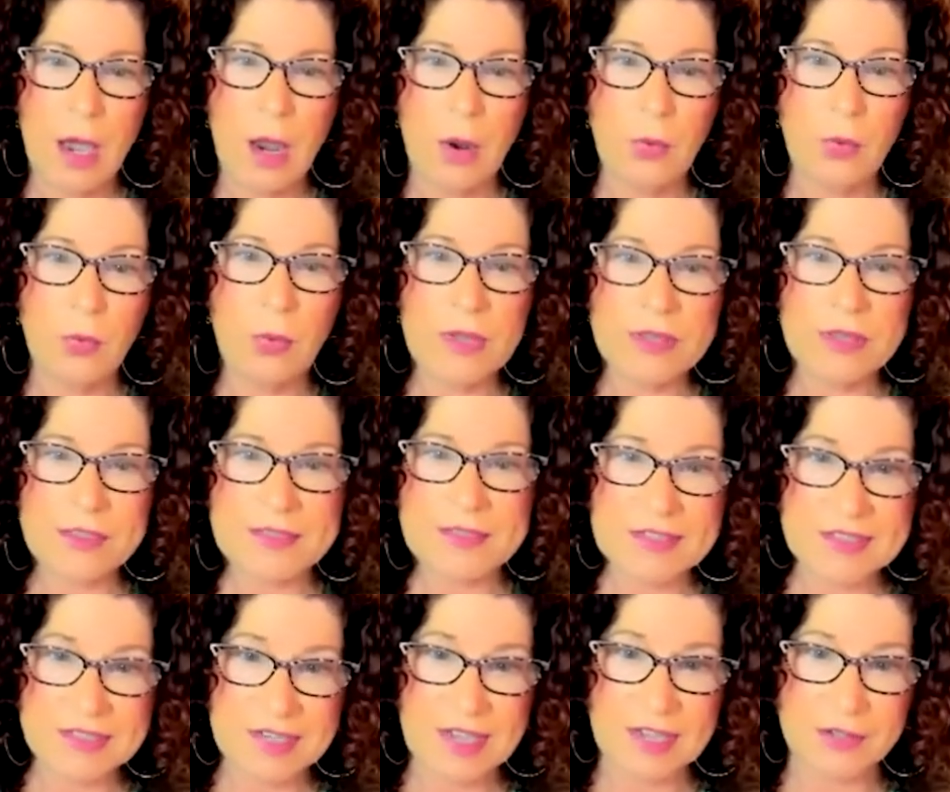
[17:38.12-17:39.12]
with
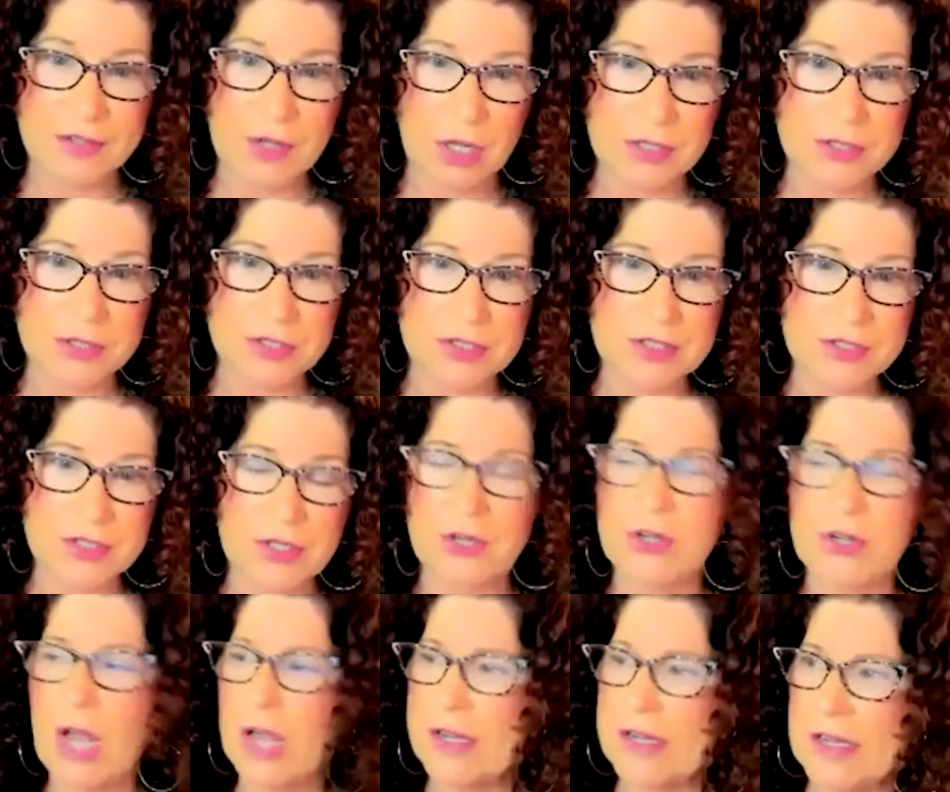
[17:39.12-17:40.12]
these technologies are
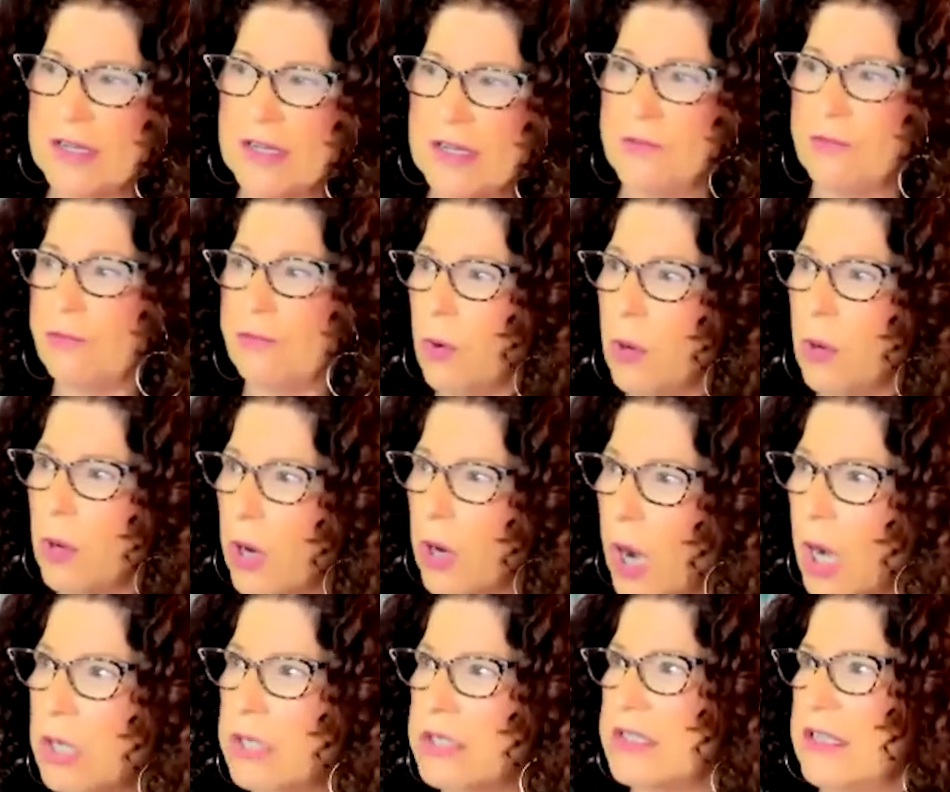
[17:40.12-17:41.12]
not in it for
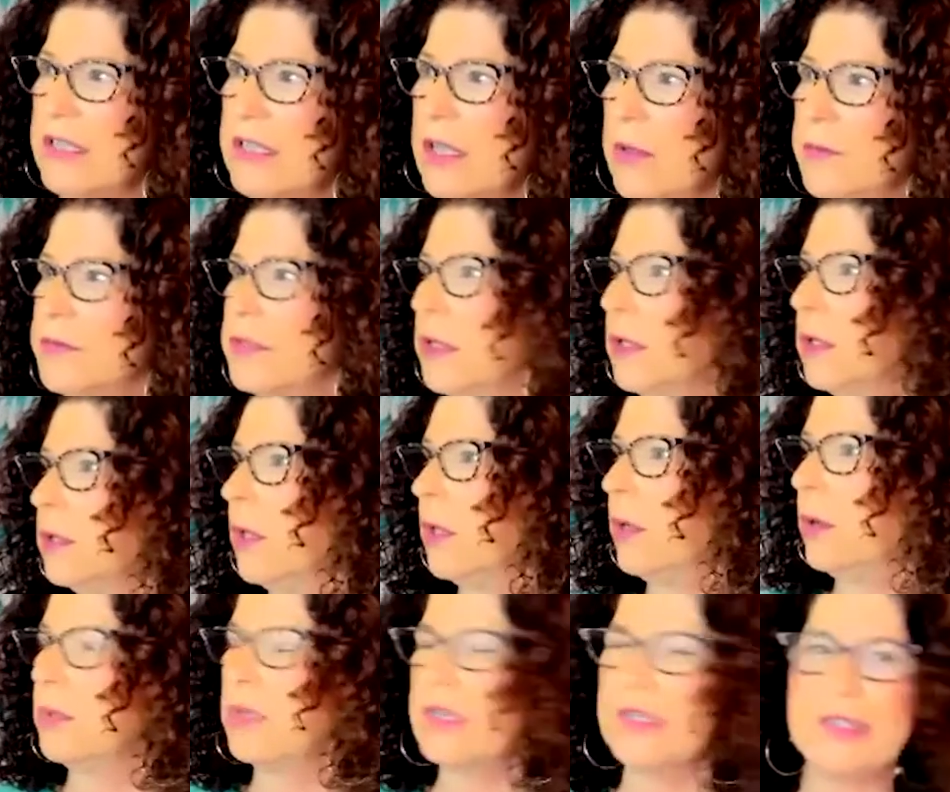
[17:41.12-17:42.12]
ourselves
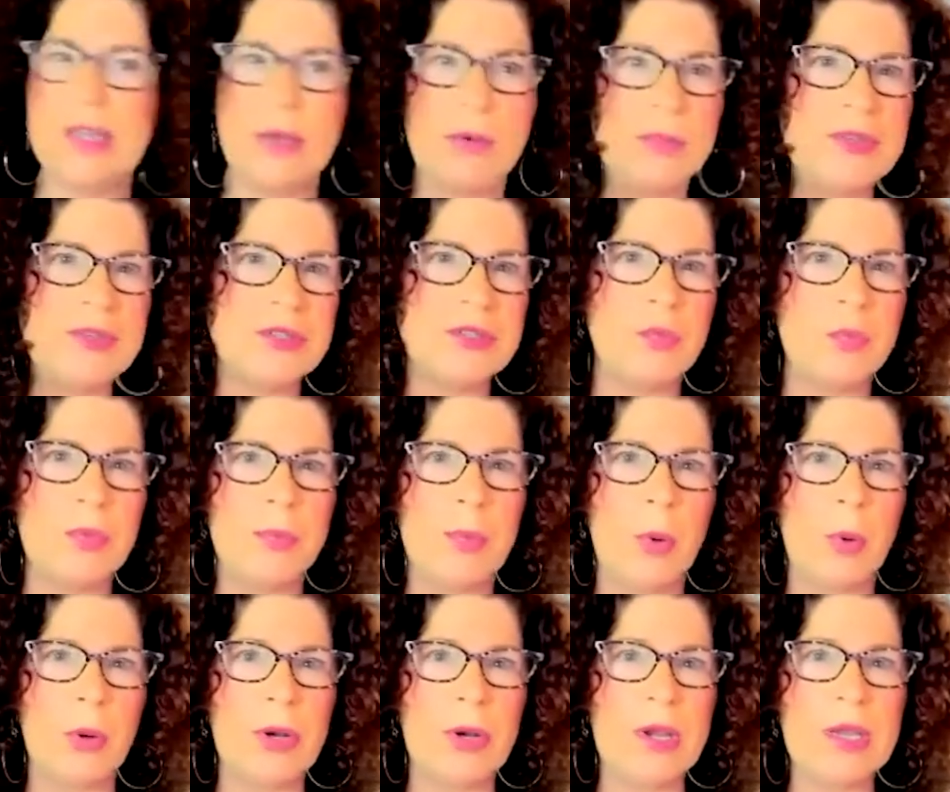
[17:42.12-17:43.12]
alone because that would be super
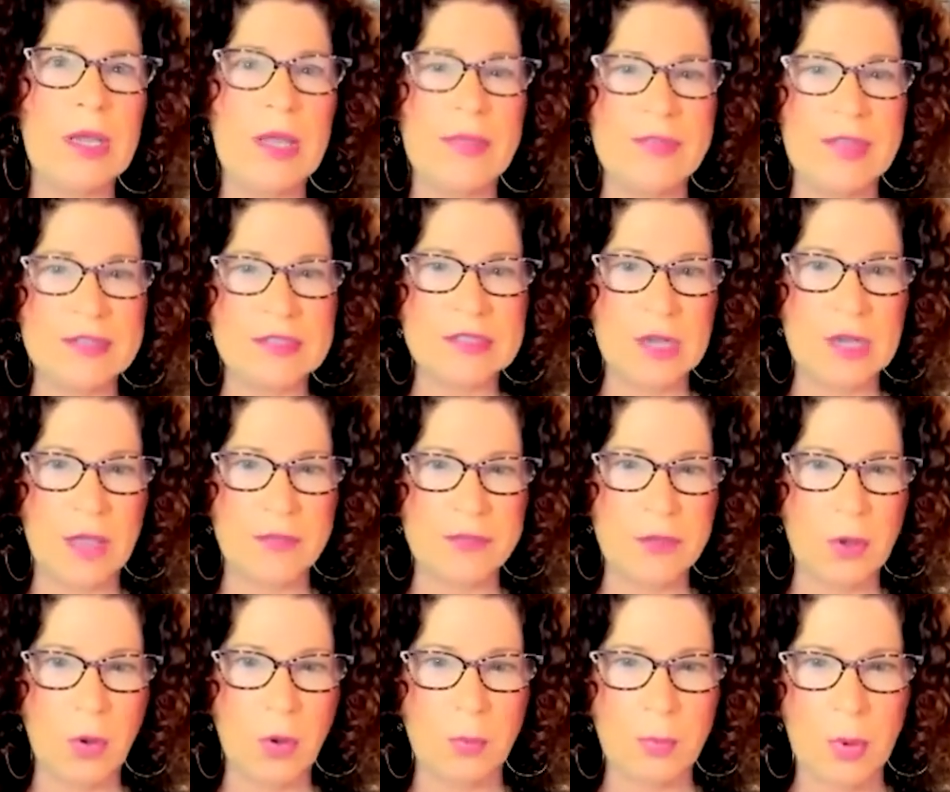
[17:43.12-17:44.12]
boring and that's not
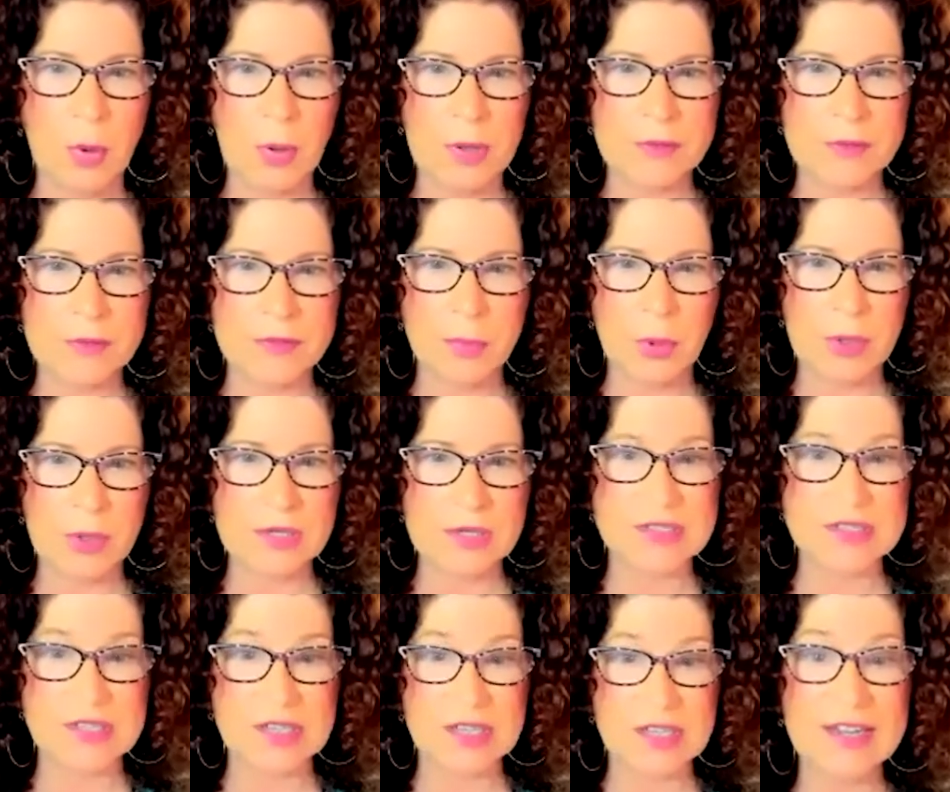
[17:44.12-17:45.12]
the whole point the point
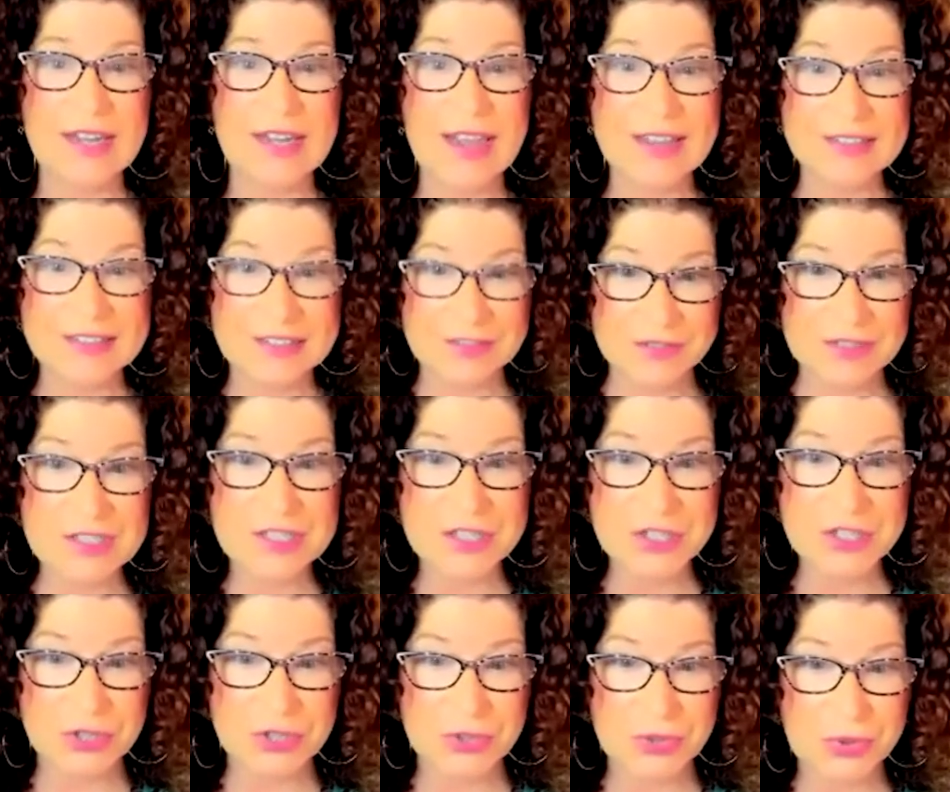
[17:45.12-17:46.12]
is the connective
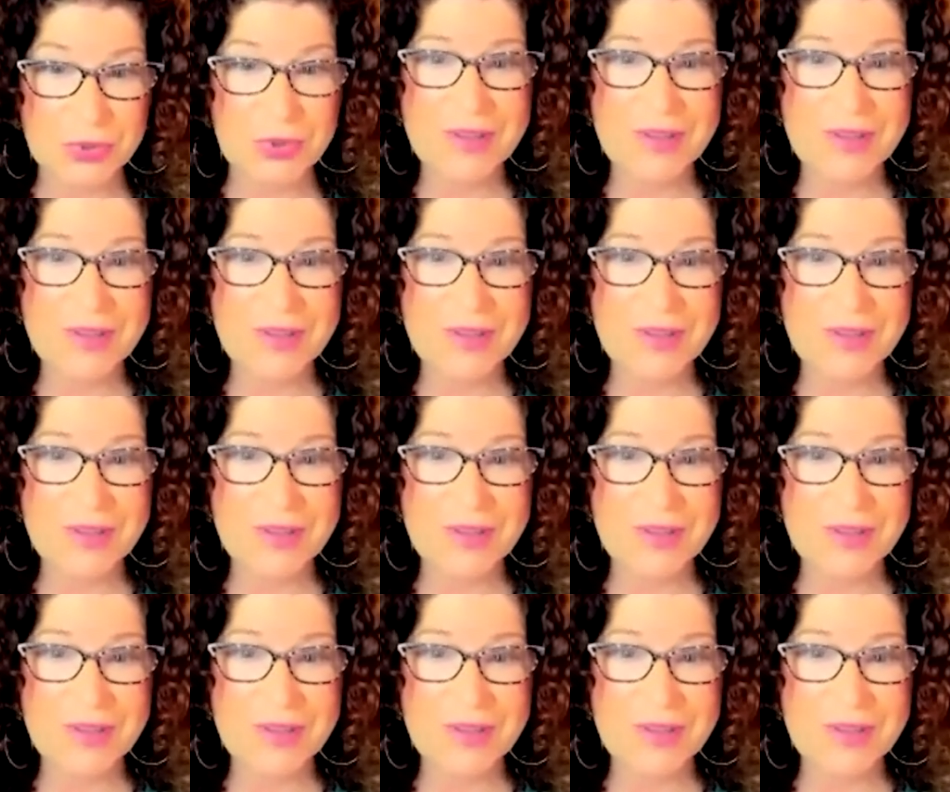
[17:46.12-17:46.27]
tissue